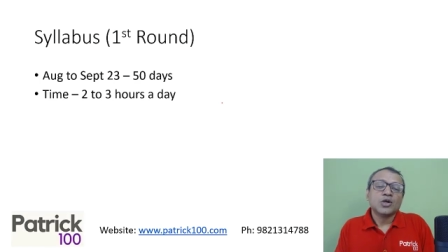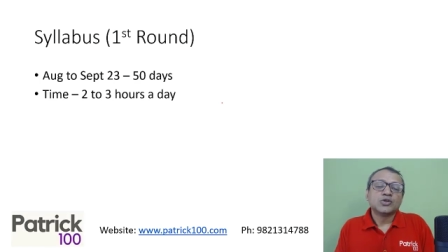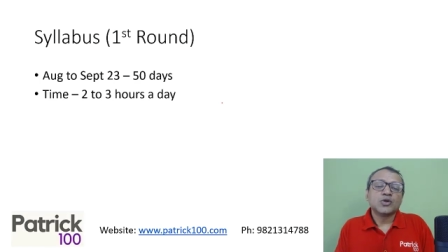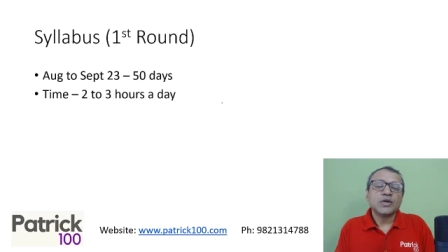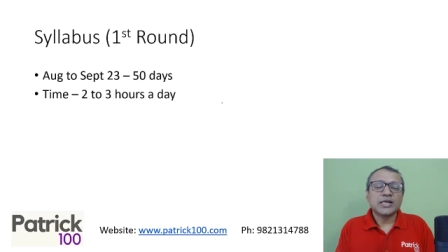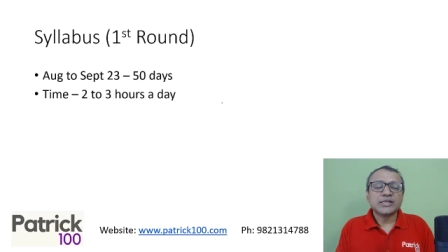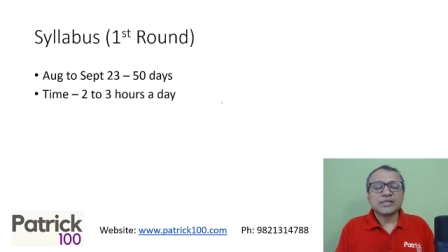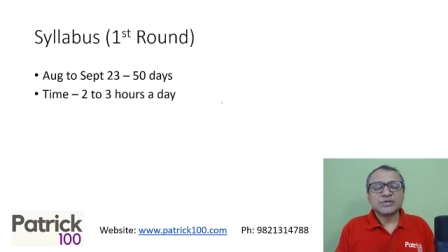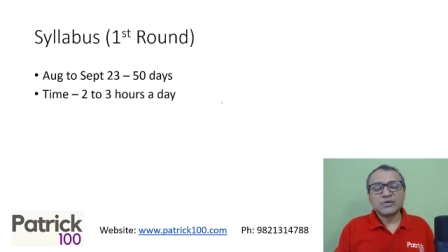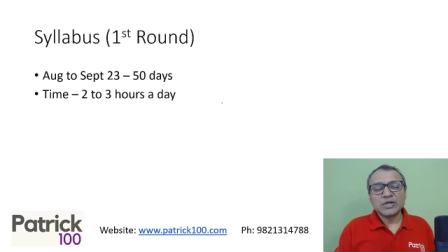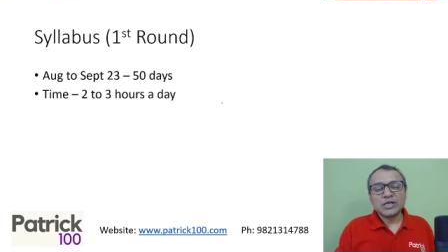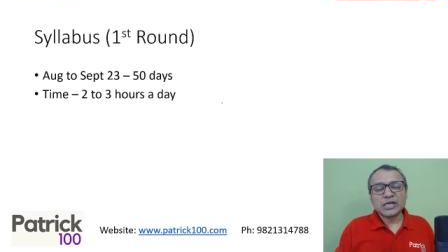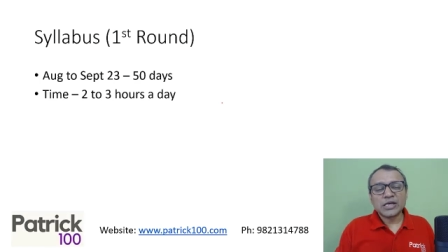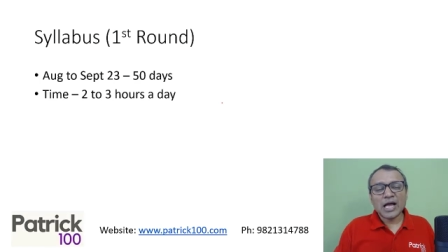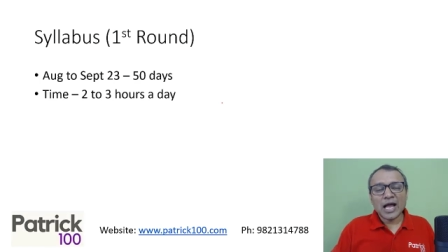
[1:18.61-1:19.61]
So yes,
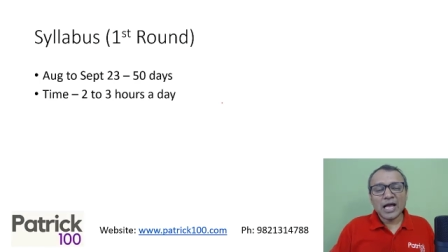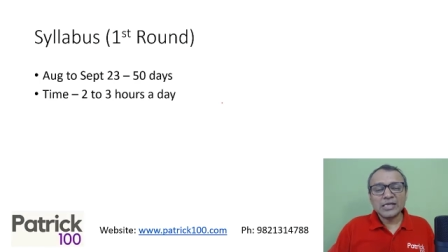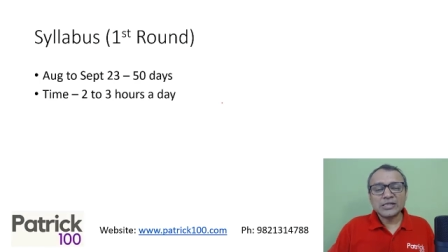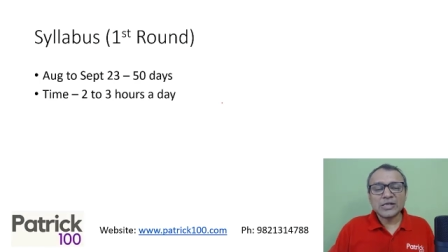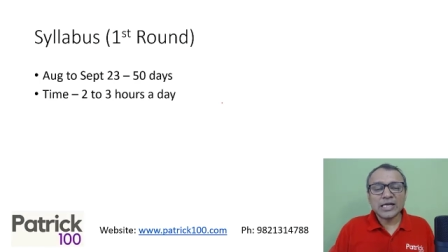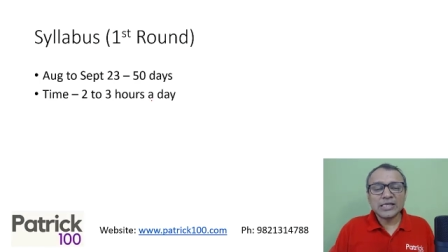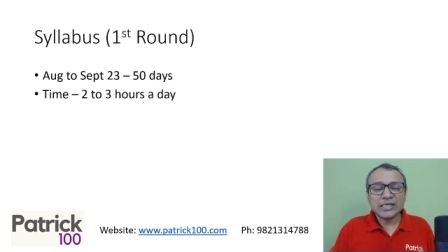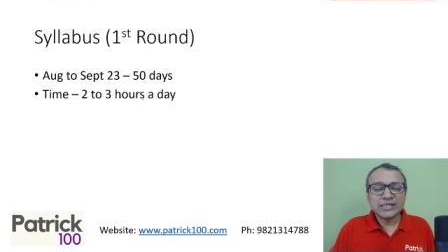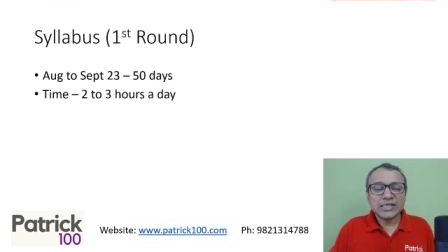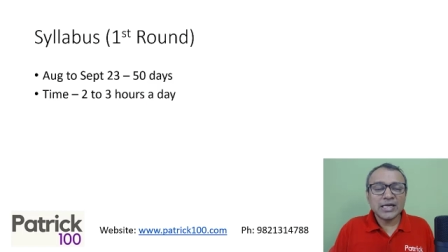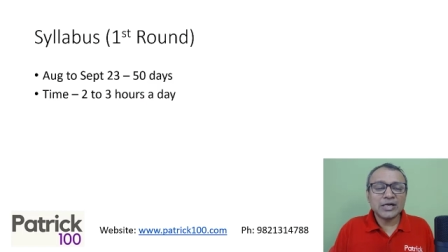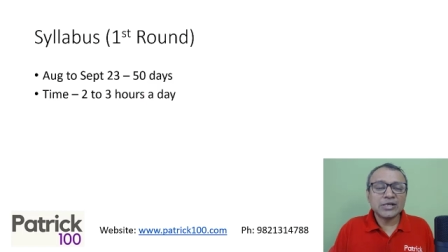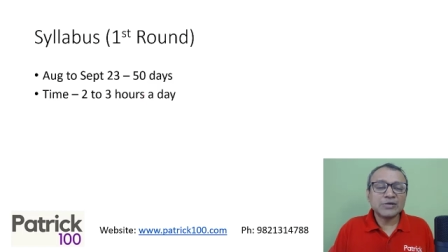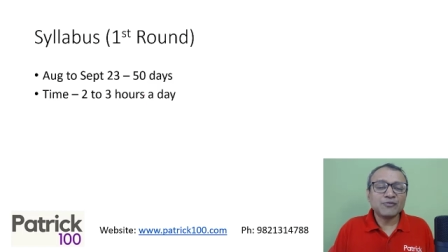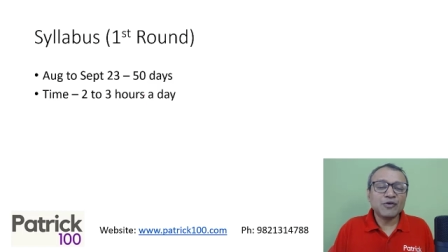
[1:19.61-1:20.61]
it has, as I
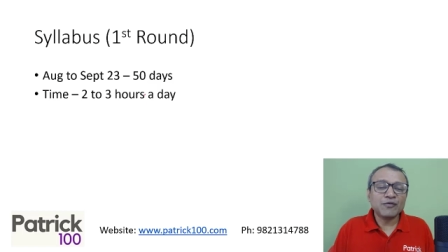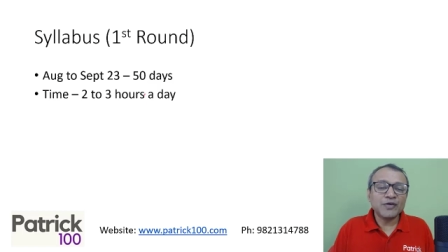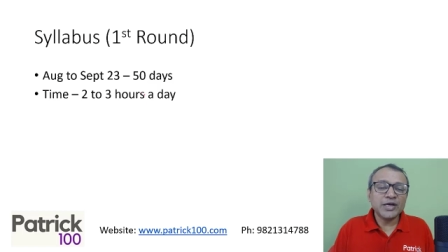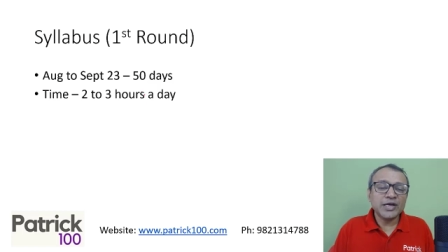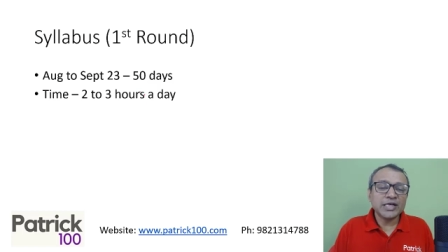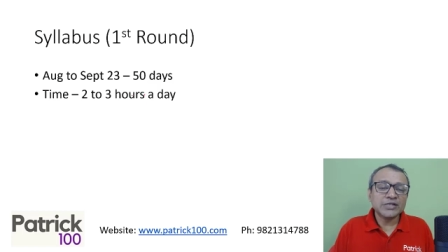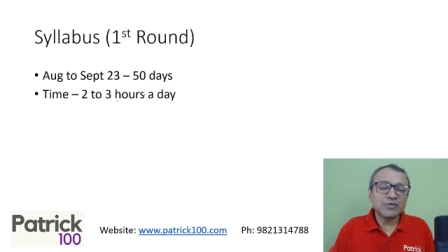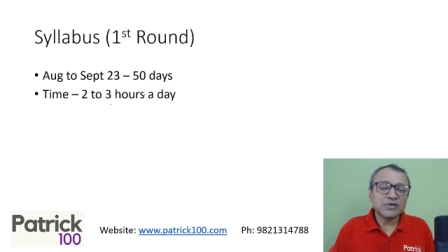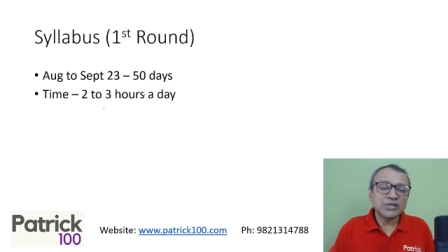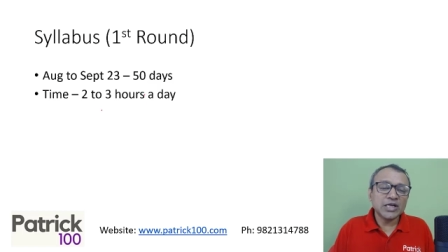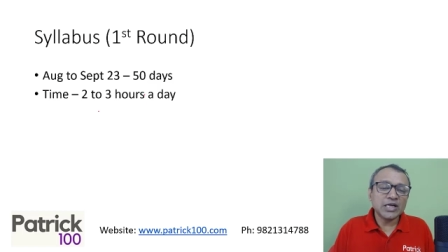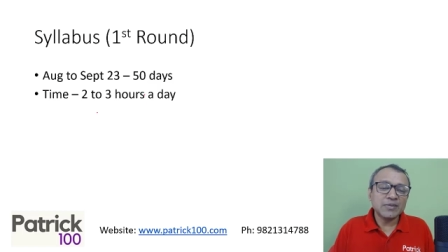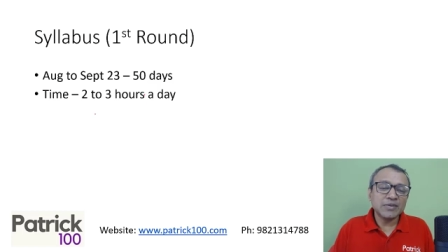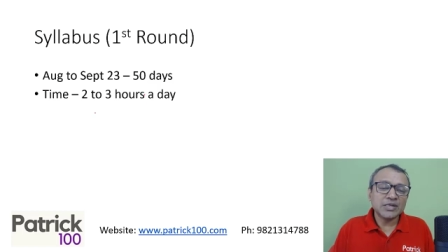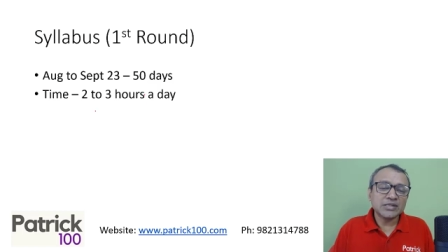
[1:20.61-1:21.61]
said, fifty days for
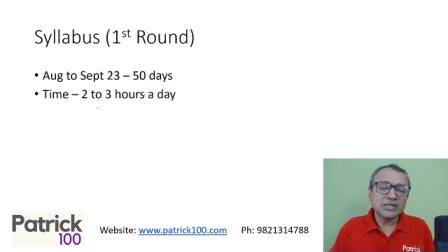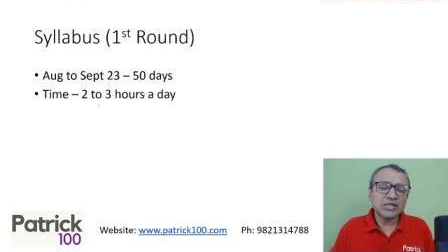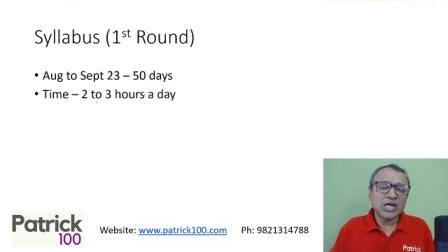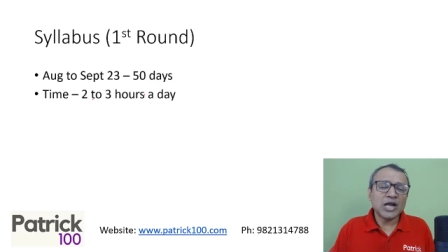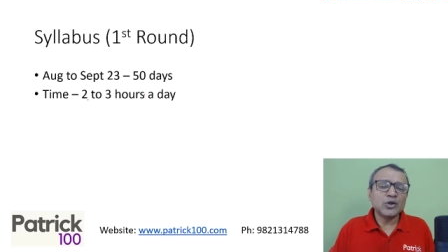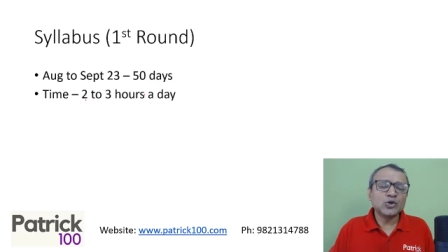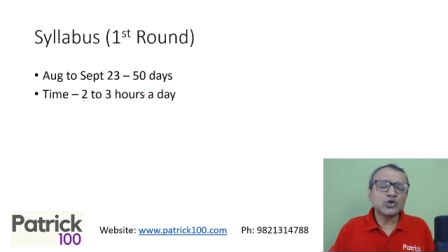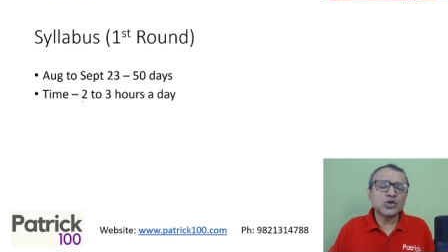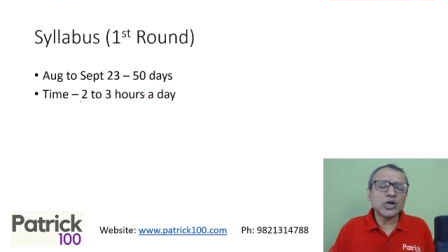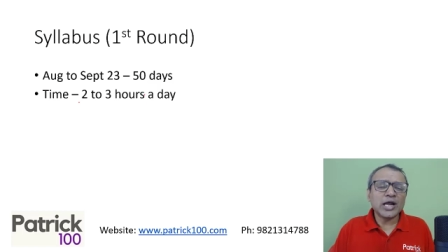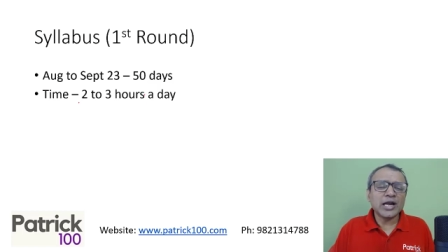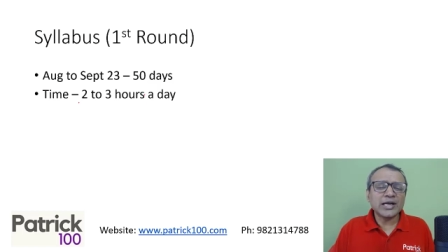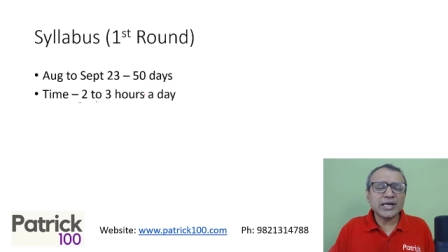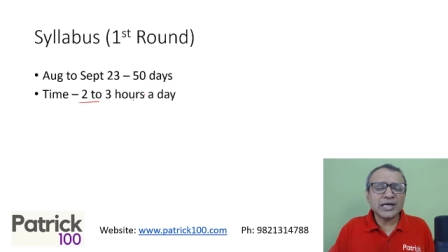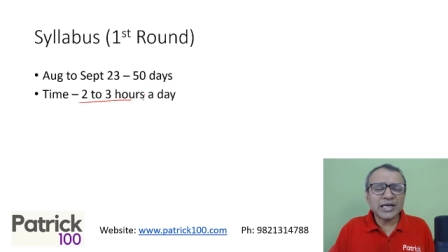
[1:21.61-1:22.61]
syllabus, and you should
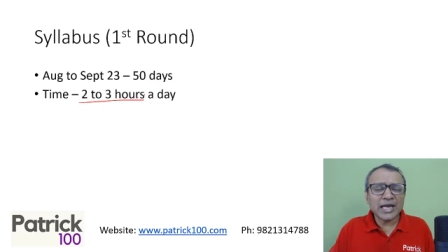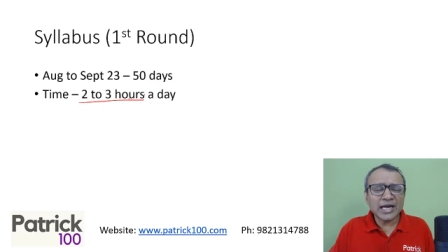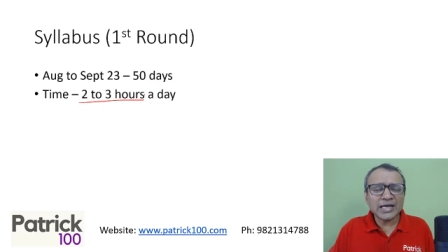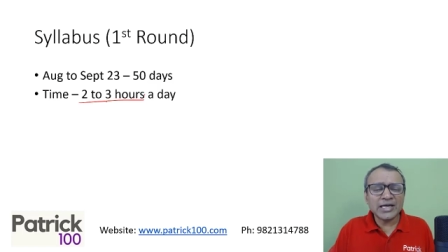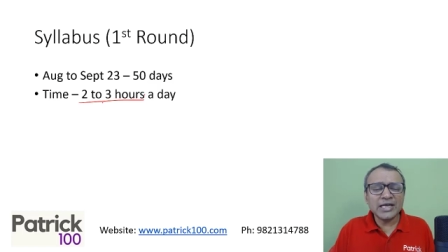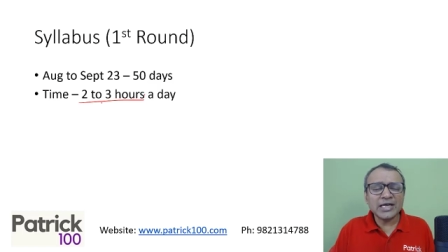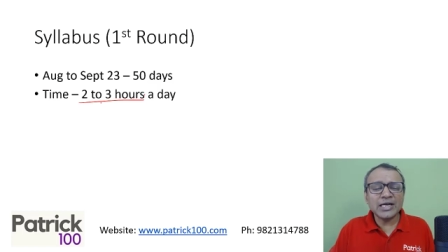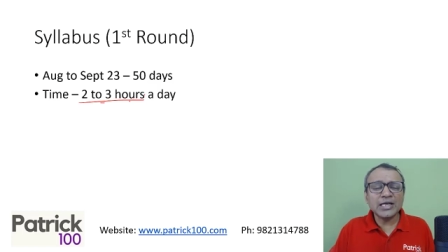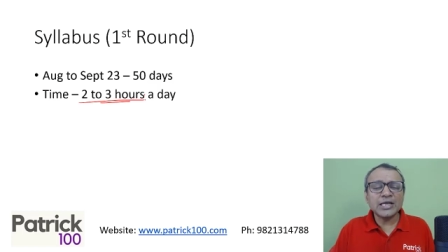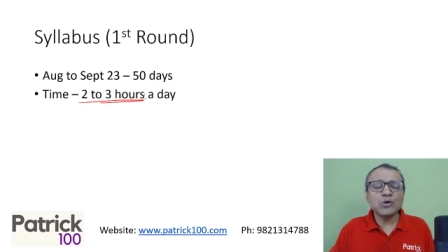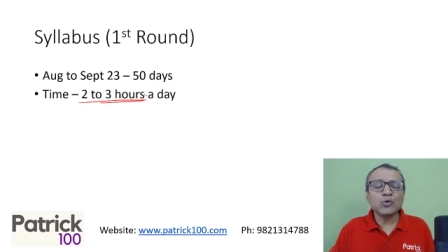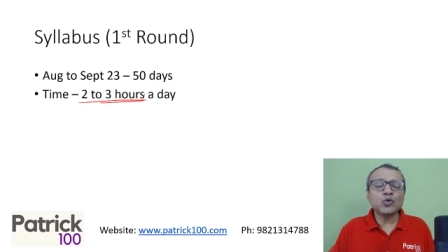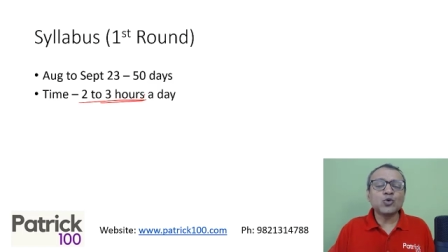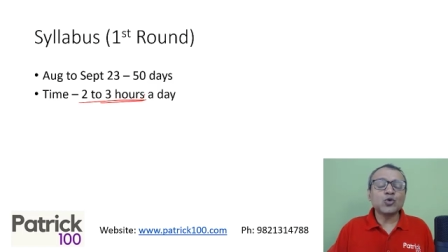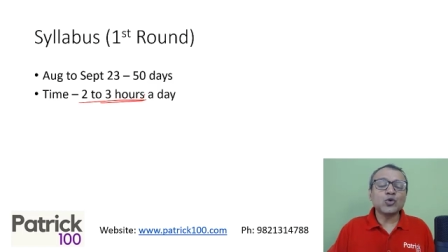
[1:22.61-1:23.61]
technically
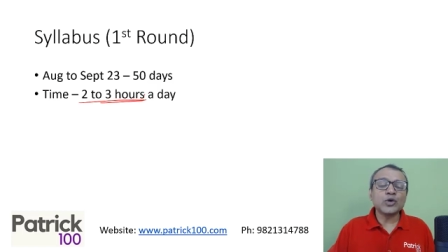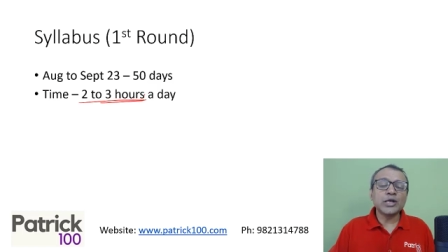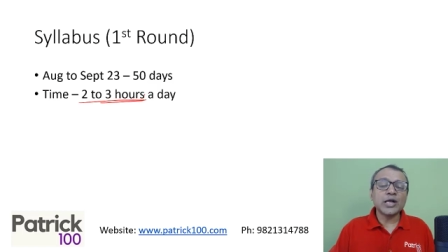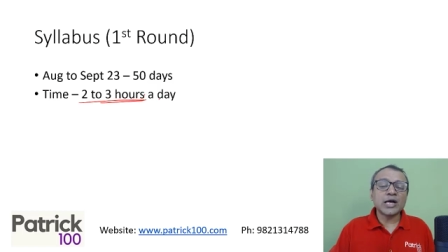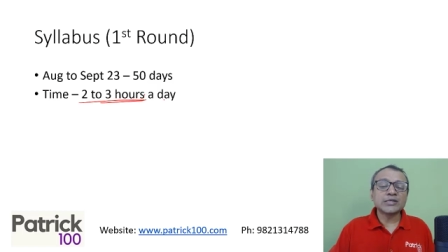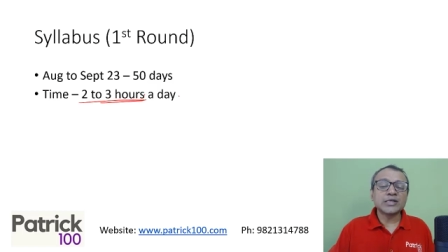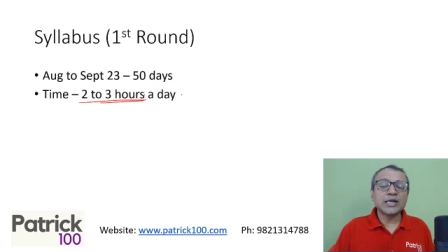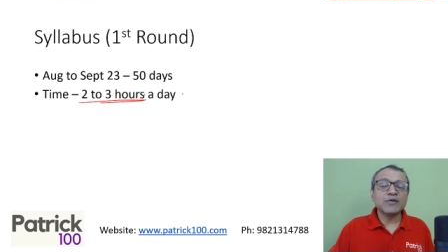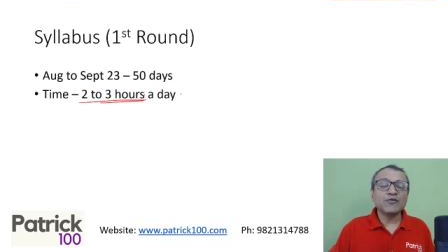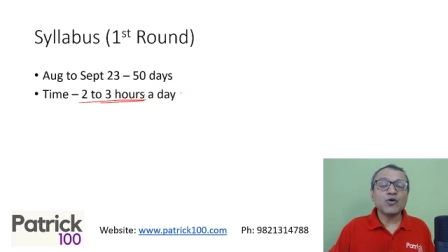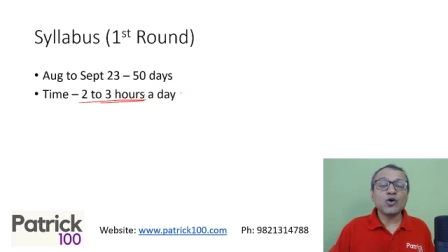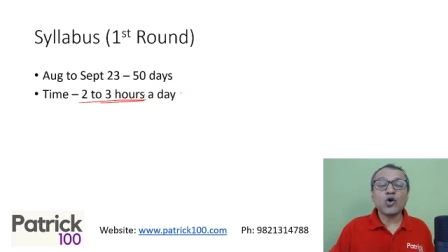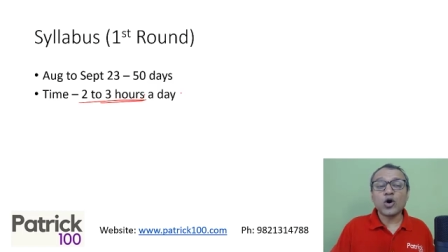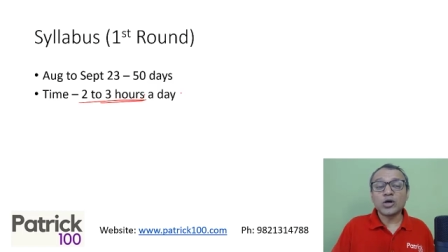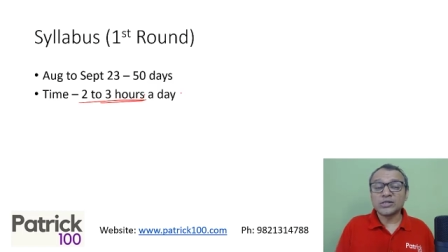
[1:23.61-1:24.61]
give two to three hours a day
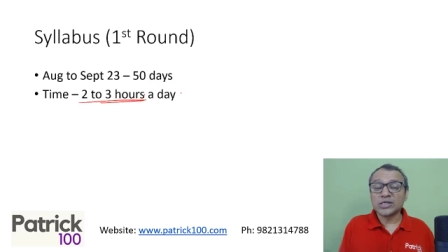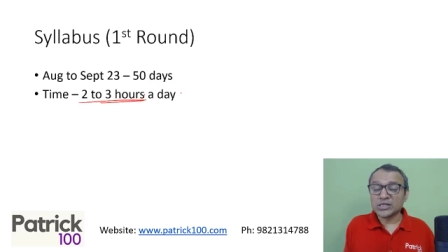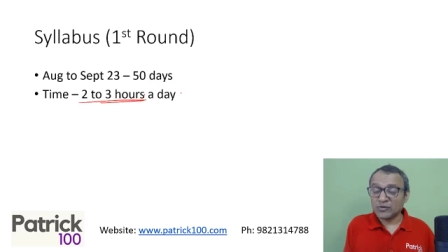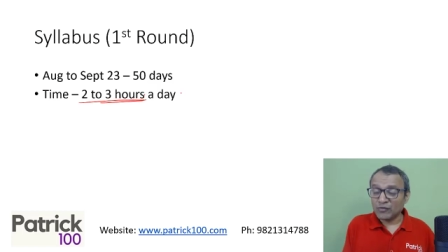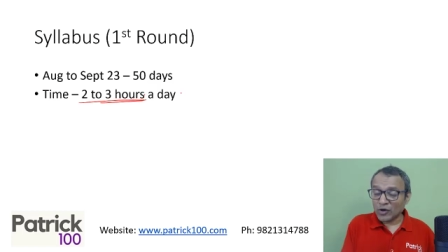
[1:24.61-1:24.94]
for quant section.